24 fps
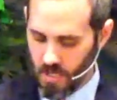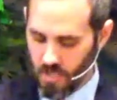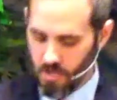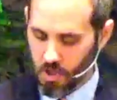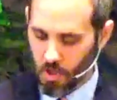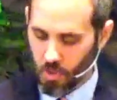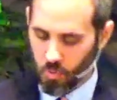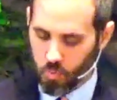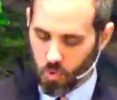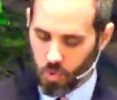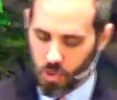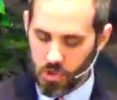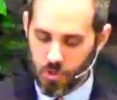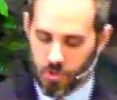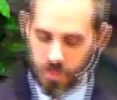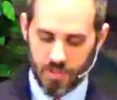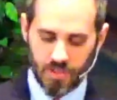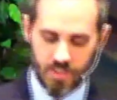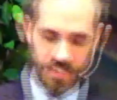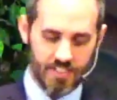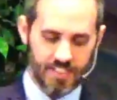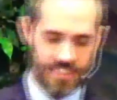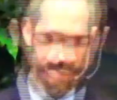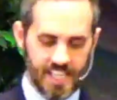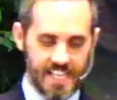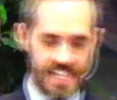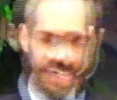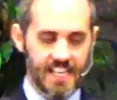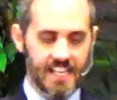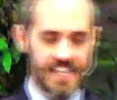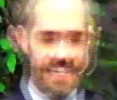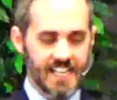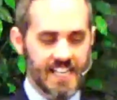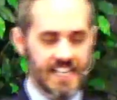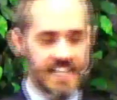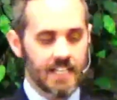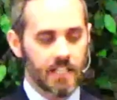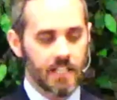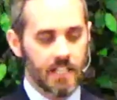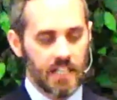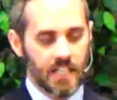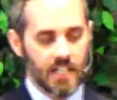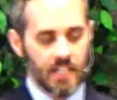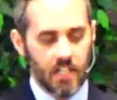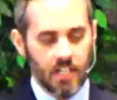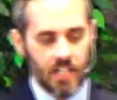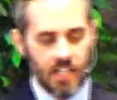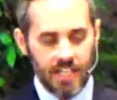The root sin in,
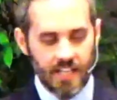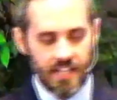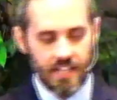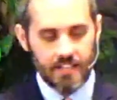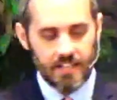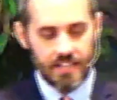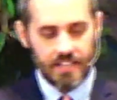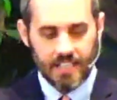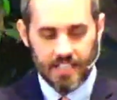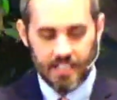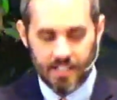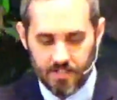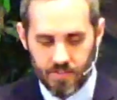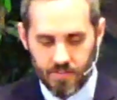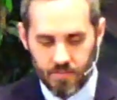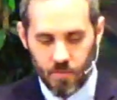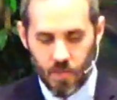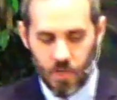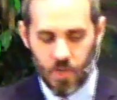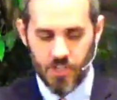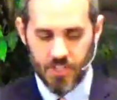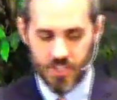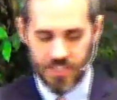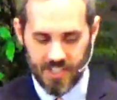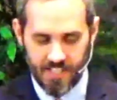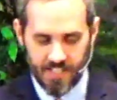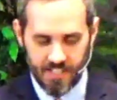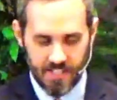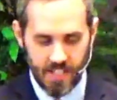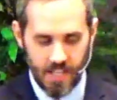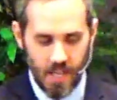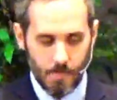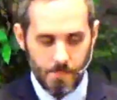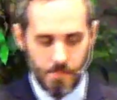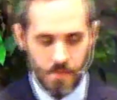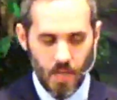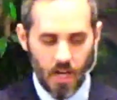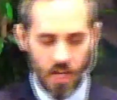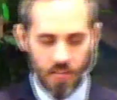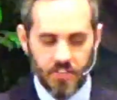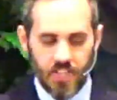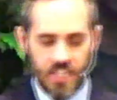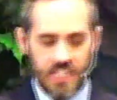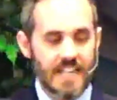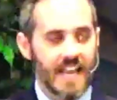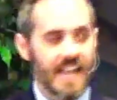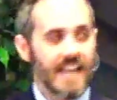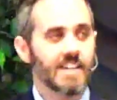the, in these verses of
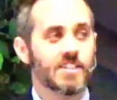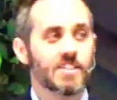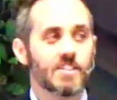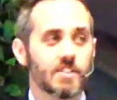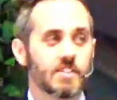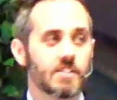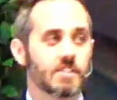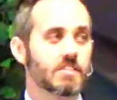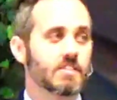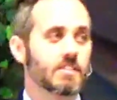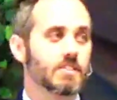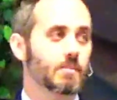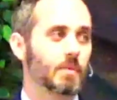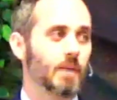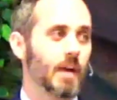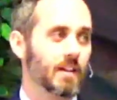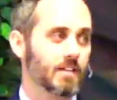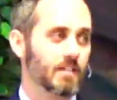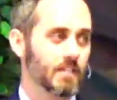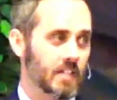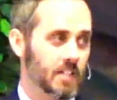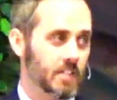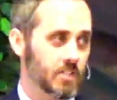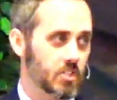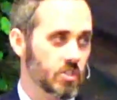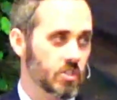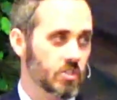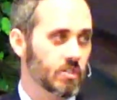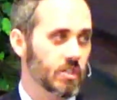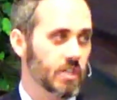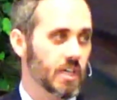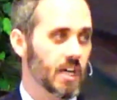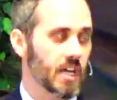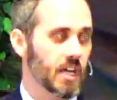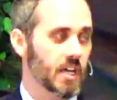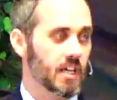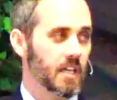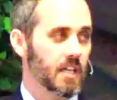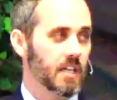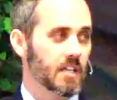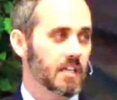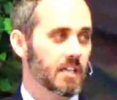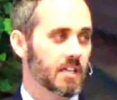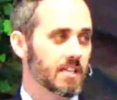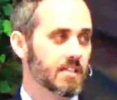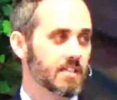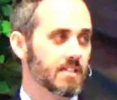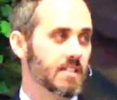the nations surrounding Judah
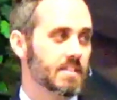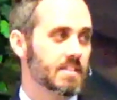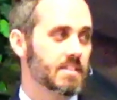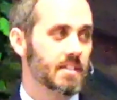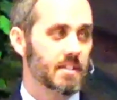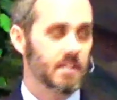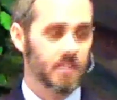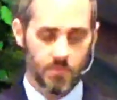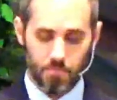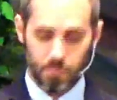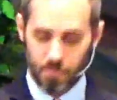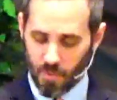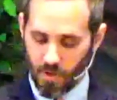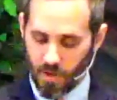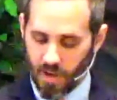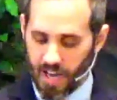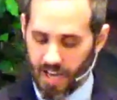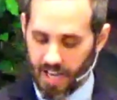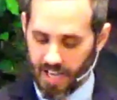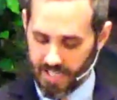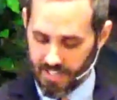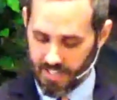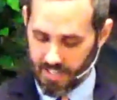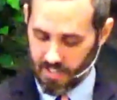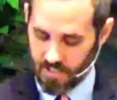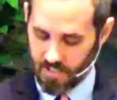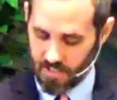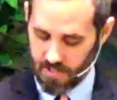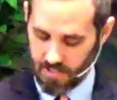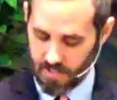is the sin of pride.